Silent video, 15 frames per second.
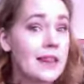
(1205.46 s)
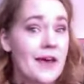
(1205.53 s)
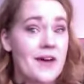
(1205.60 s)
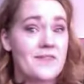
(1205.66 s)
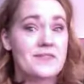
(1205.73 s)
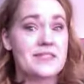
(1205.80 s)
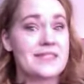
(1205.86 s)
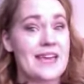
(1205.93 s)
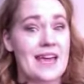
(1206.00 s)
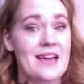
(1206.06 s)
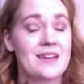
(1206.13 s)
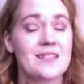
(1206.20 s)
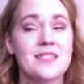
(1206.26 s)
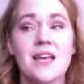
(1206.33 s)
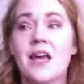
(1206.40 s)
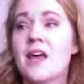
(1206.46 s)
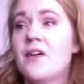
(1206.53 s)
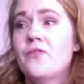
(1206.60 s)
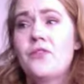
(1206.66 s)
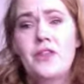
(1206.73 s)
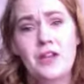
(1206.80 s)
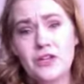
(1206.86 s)
loves things
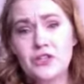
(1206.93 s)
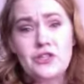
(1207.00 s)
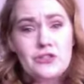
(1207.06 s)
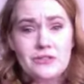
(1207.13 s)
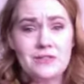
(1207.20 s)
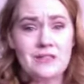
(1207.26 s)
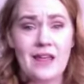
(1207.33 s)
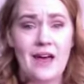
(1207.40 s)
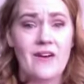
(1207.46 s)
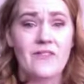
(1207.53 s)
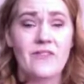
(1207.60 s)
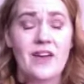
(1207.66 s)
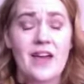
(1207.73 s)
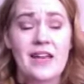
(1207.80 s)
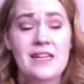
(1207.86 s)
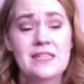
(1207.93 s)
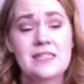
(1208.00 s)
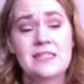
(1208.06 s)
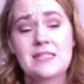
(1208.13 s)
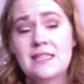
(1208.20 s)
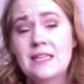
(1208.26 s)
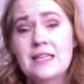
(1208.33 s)
that it shouldn't love, and it
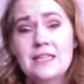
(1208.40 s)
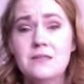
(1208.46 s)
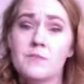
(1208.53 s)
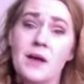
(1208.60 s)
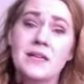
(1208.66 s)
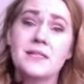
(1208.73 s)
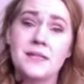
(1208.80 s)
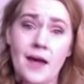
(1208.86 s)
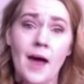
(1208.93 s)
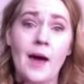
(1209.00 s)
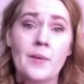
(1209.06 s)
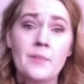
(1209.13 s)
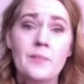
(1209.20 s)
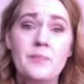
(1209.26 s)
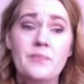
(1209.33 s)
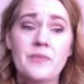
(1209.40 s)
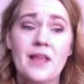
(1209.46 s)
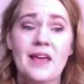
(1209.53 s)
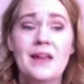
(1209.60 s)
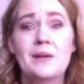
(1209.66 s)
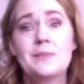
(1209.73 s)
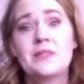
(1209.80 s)
still is messed up.
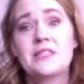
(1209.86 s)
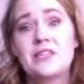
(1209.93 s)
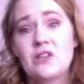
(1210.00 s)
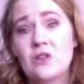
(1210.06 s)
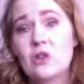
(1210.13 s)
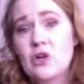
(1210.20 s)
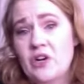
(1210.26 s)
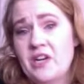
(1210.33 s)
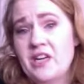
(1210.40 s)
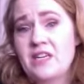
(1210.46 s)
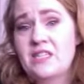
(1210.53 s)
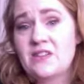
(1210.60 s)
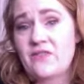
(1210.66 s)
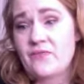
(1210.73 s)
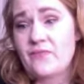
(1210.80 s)
And I'm still learning